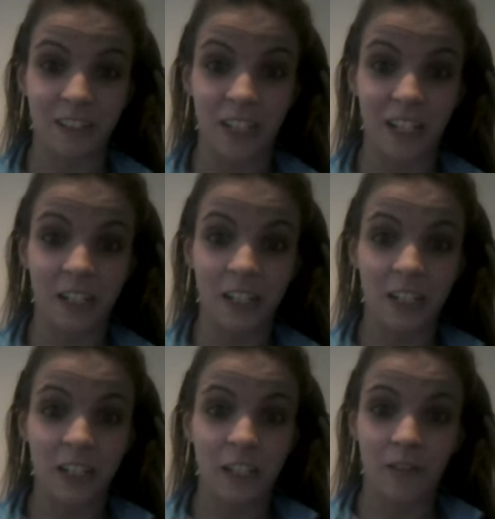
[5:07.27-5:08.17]
year.
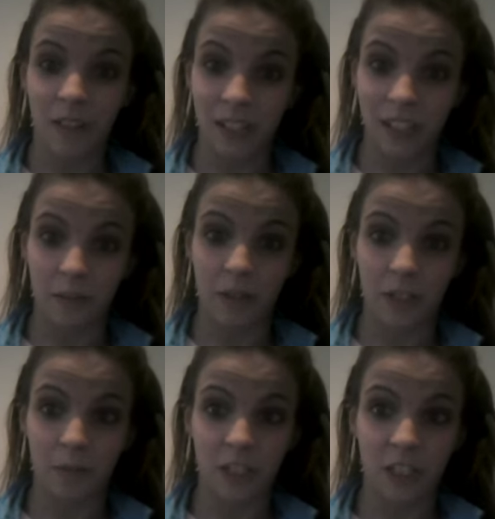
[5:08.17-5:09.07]
So I ended up
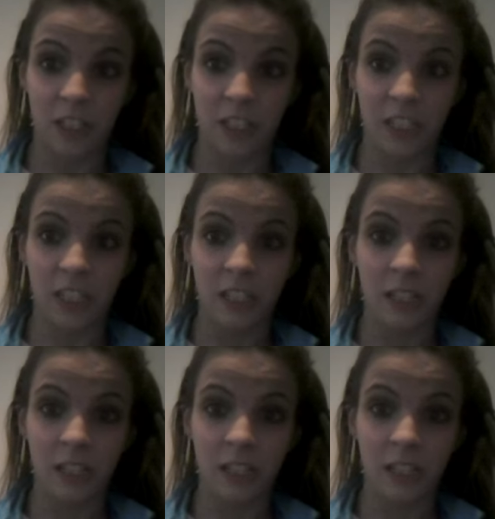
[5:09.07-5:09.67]
getting my GED.